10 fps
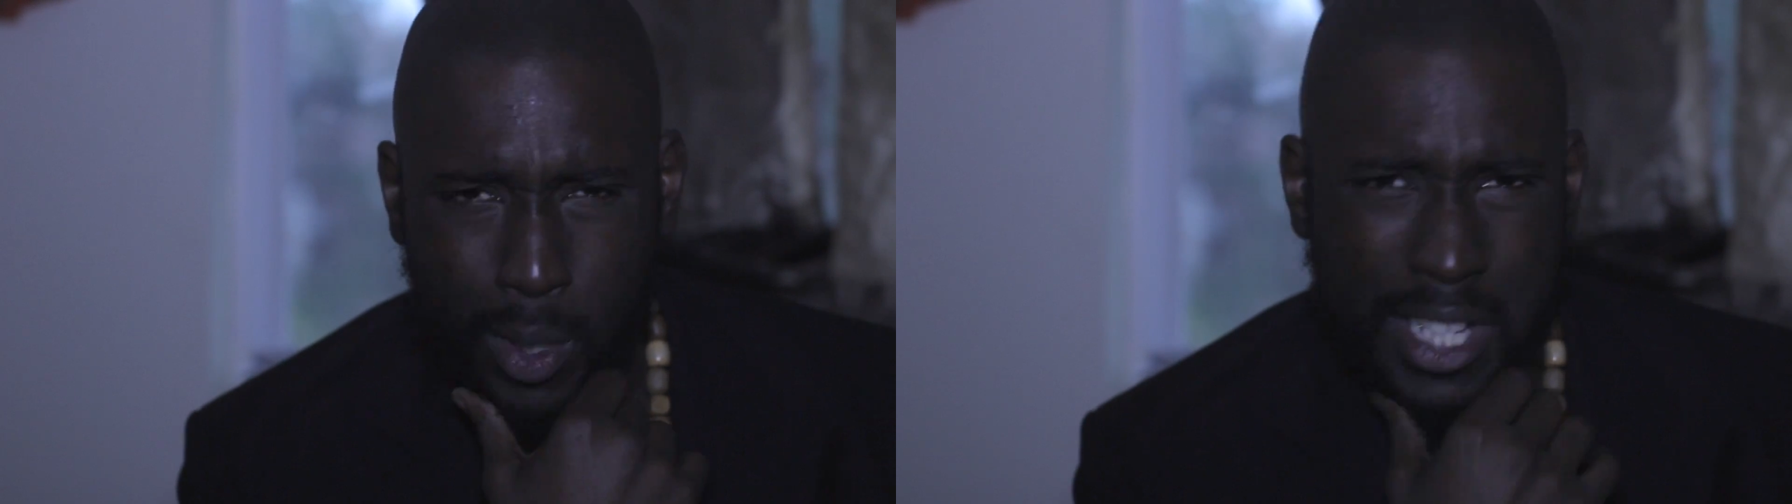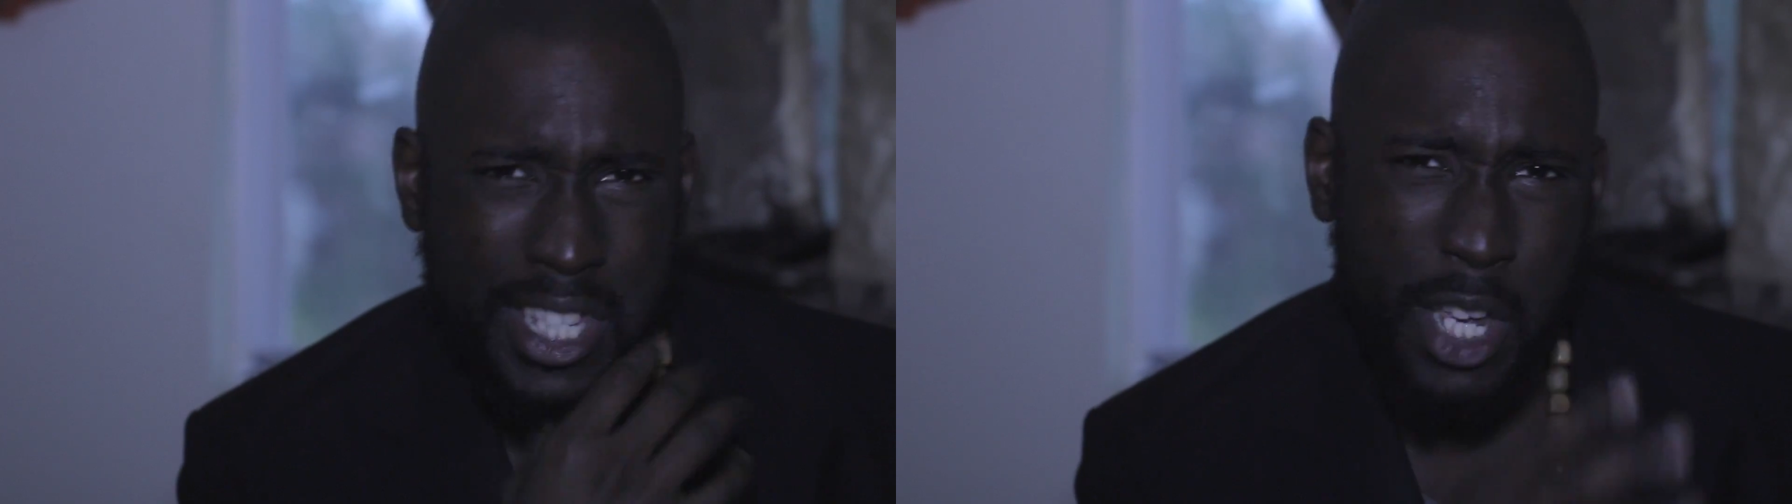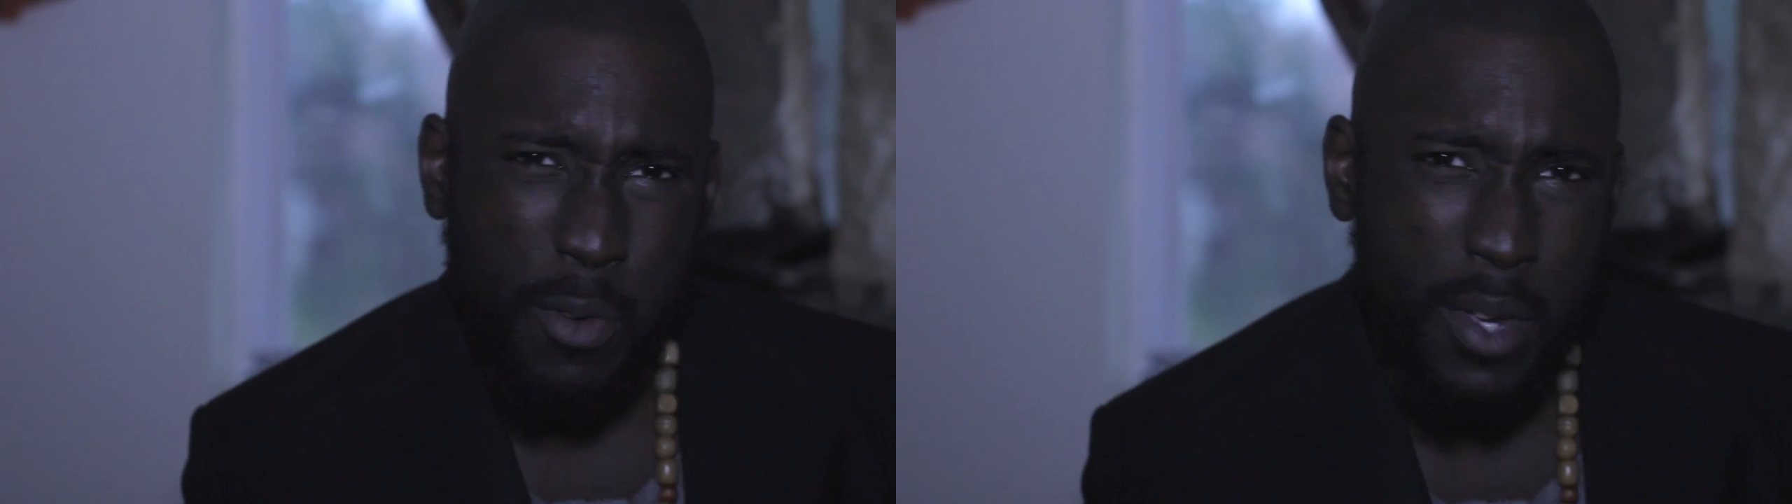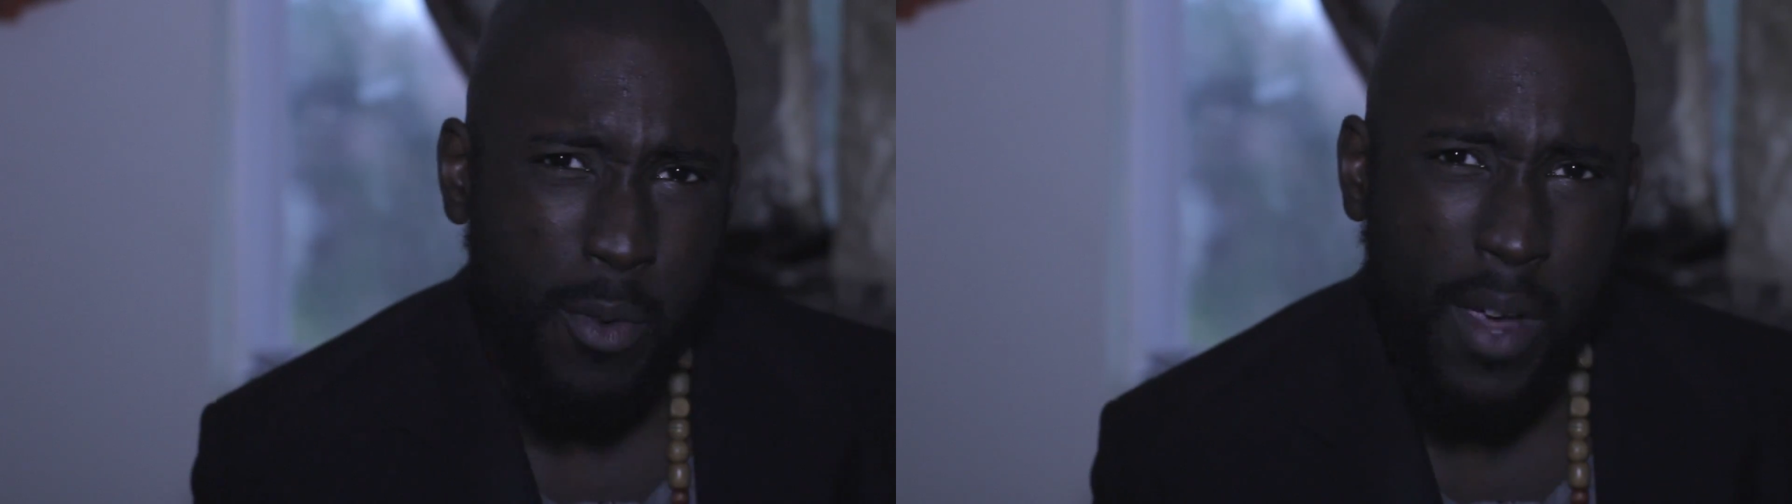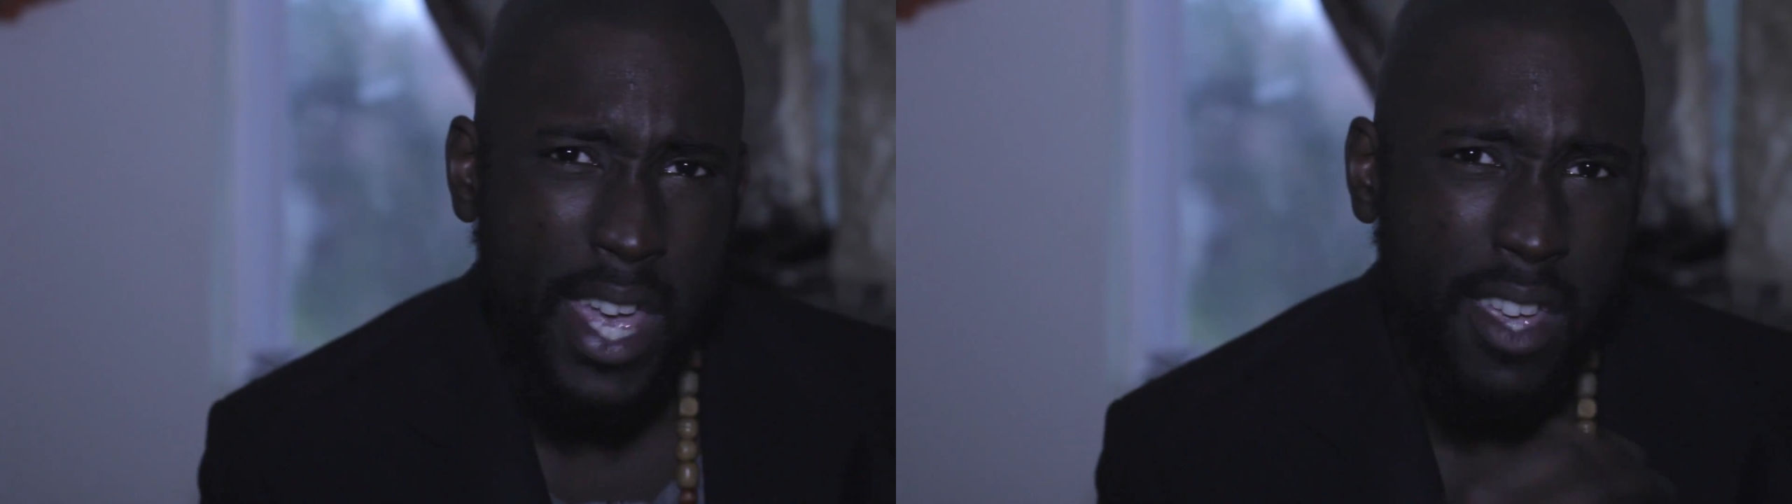will
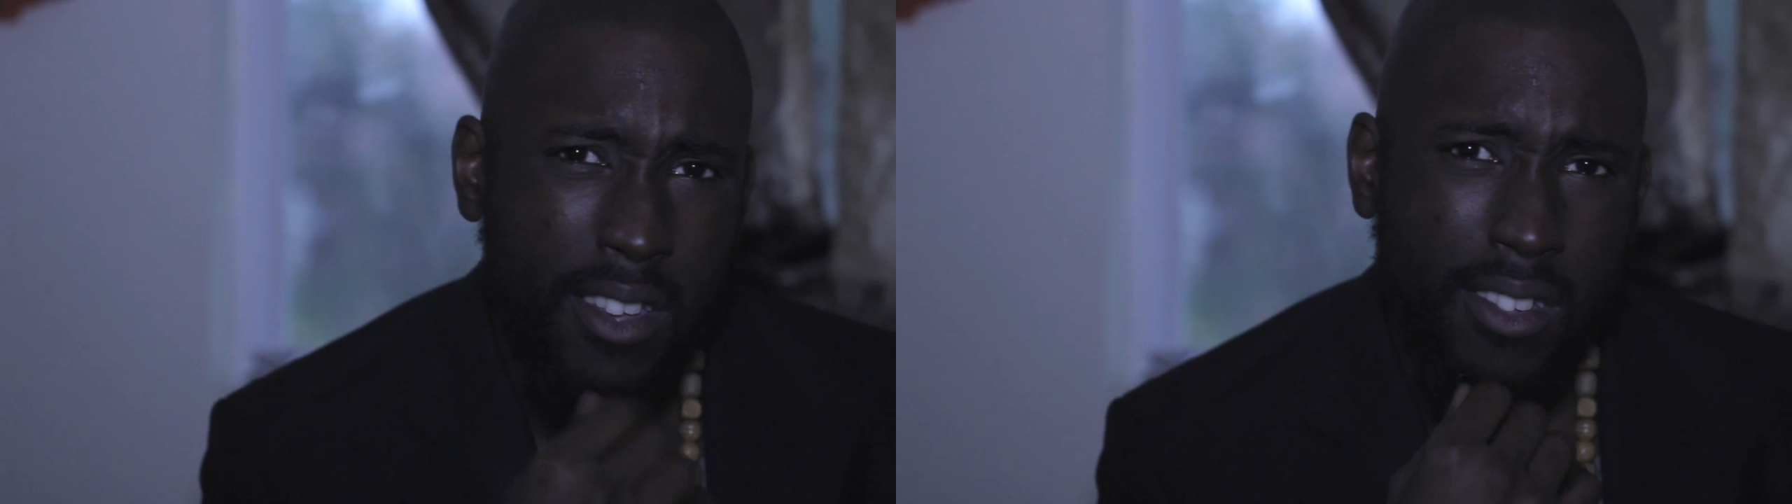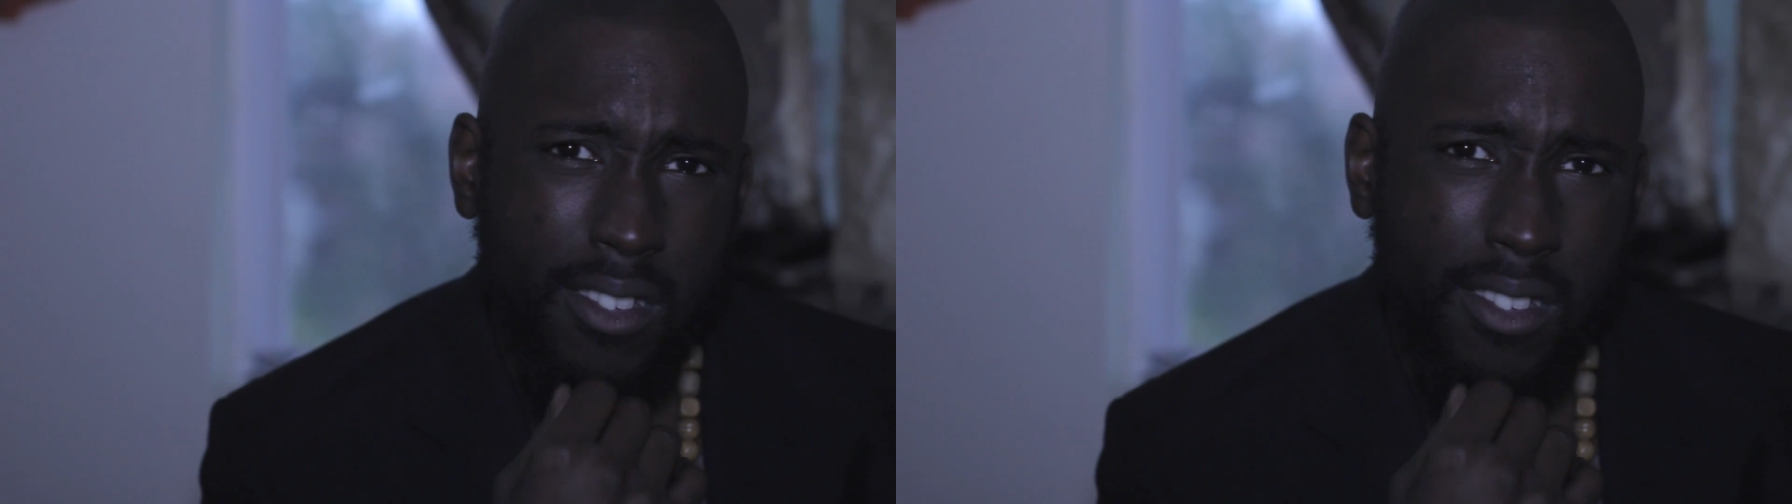deteriorate?